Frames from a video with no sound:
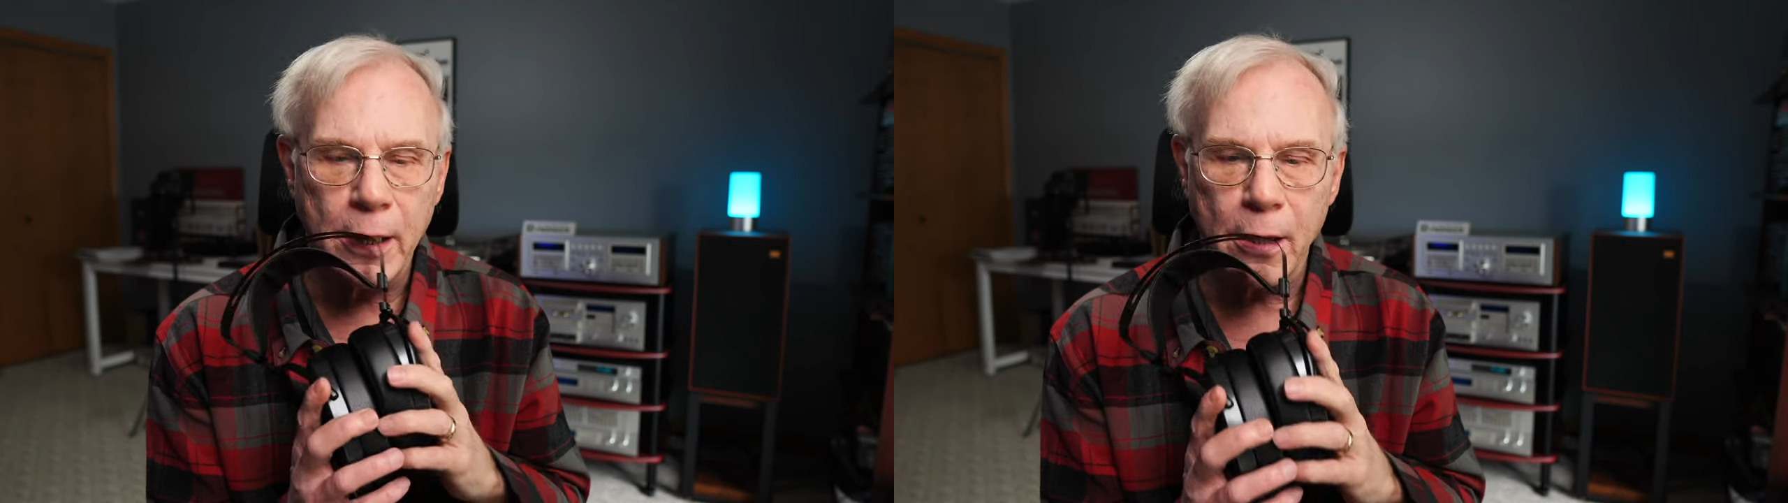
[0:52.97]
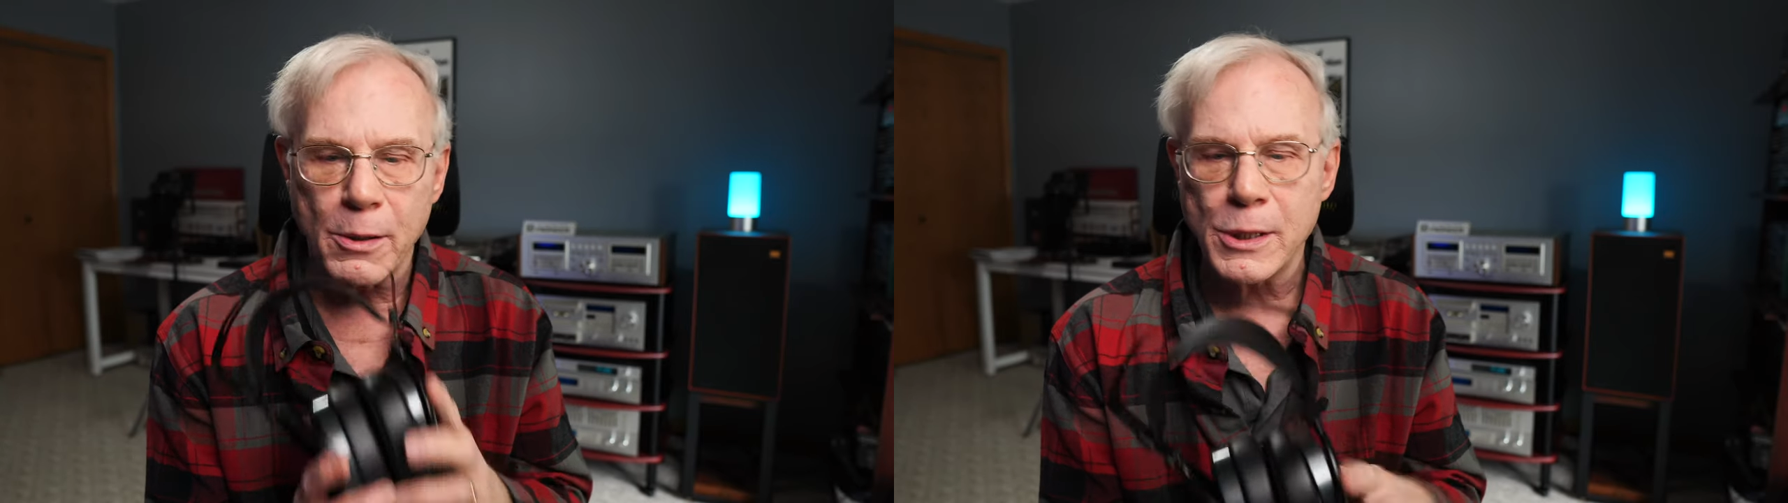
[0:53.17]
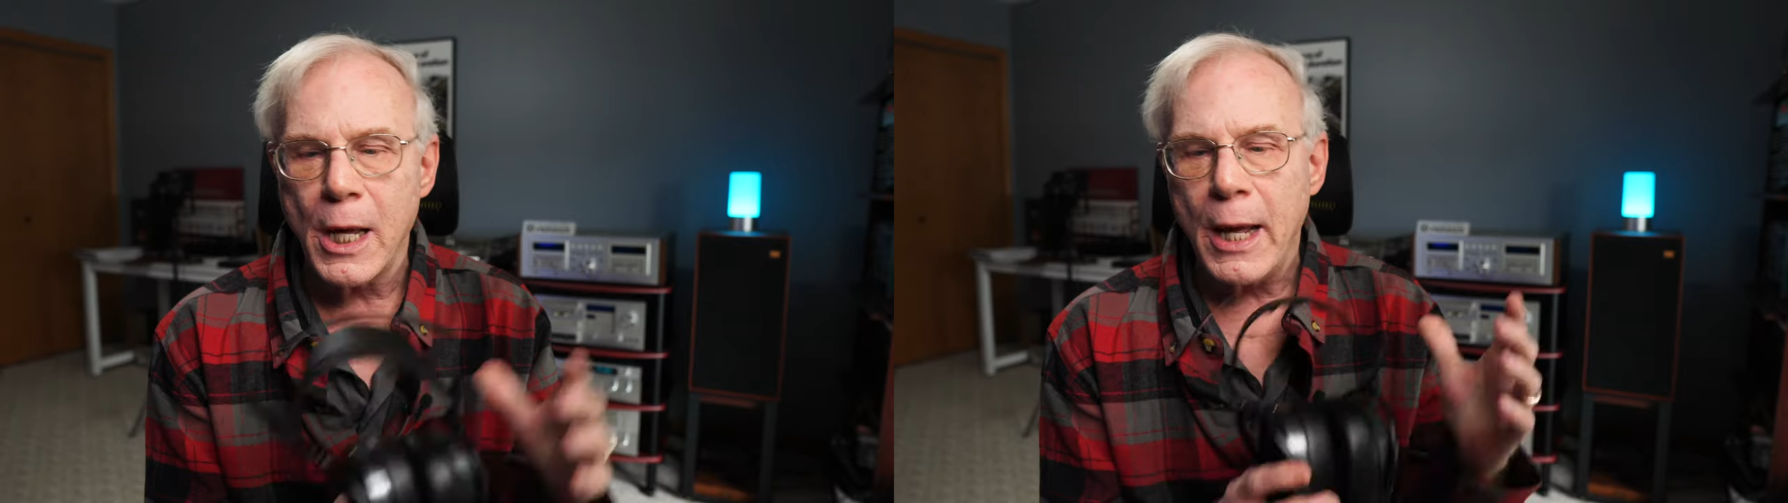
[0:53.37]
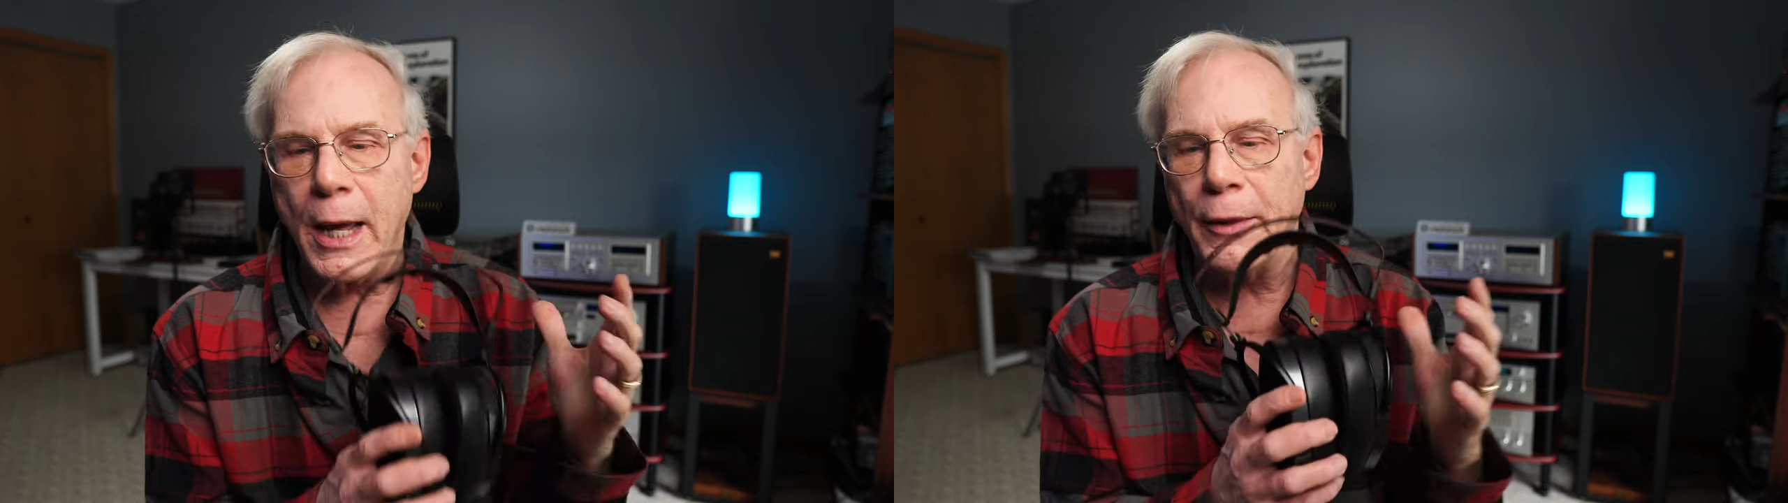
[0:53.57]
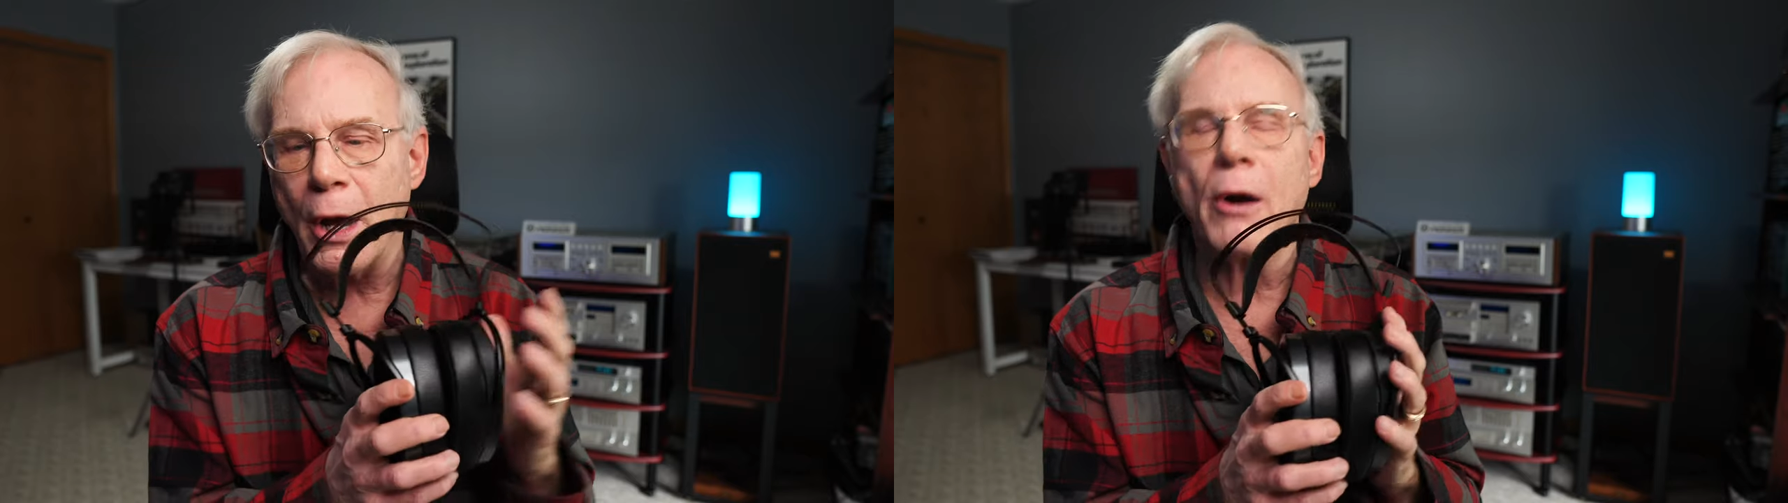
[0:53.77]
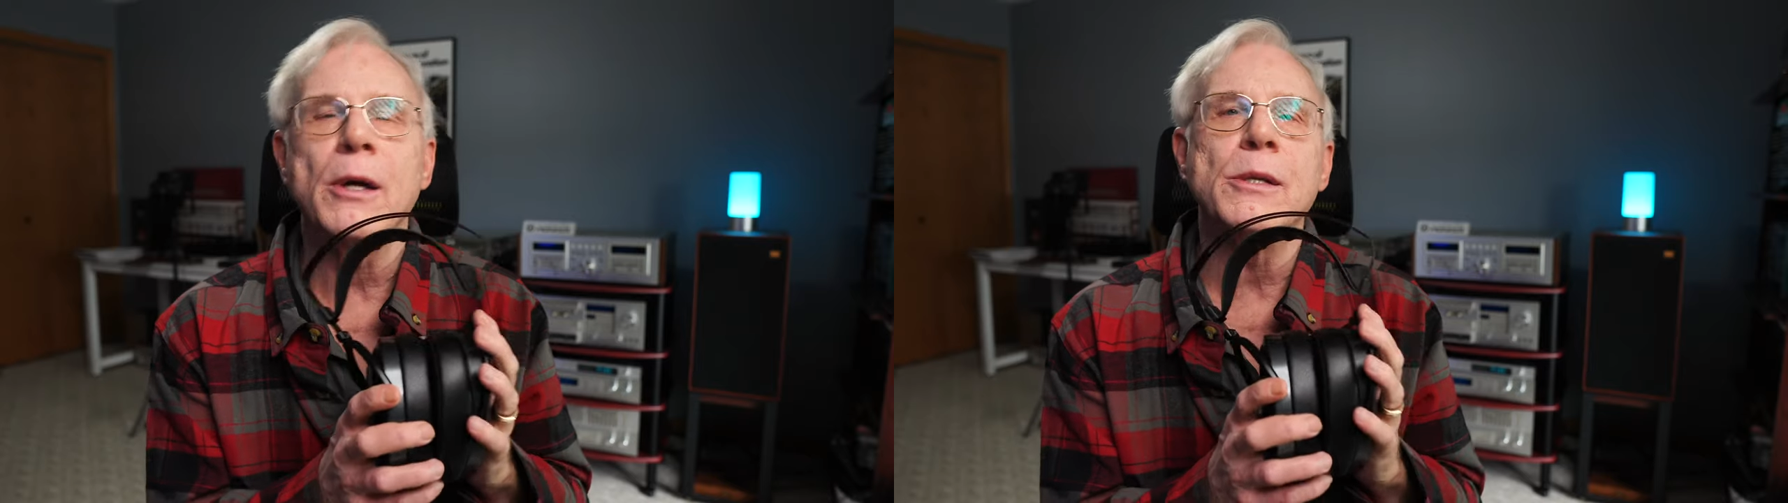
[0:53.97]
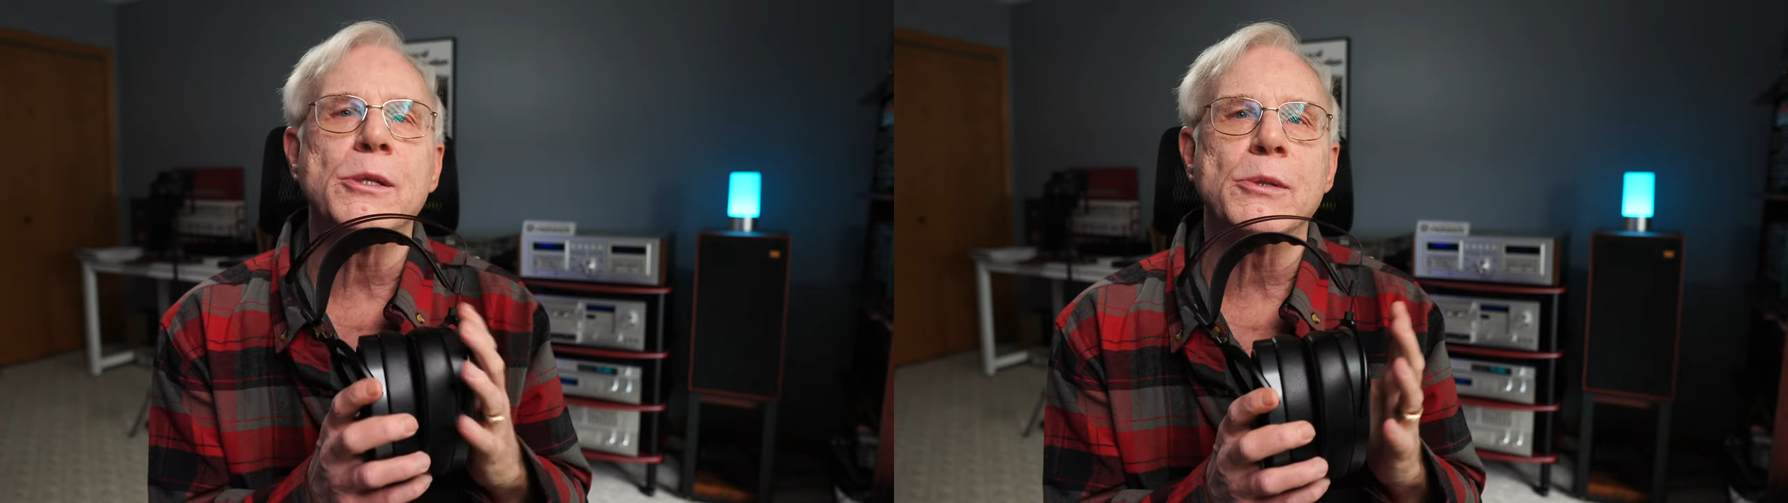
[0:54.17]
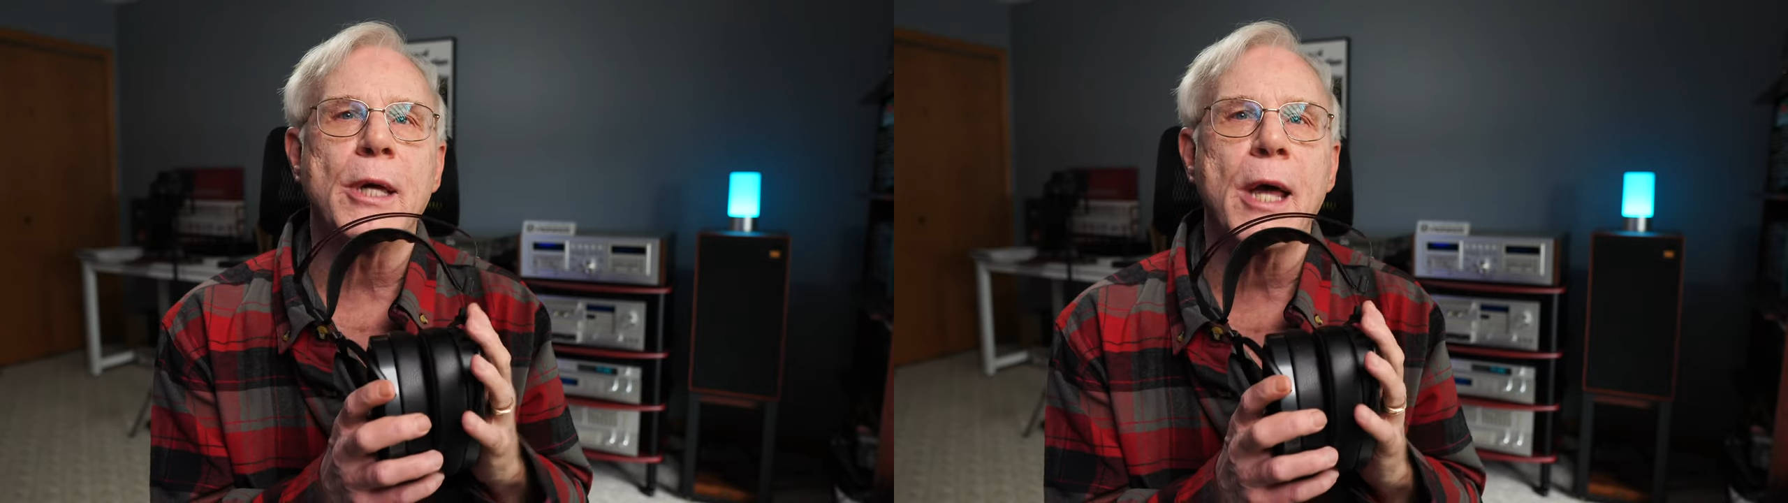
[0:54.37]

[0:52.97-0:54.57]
goes, the Aryas use a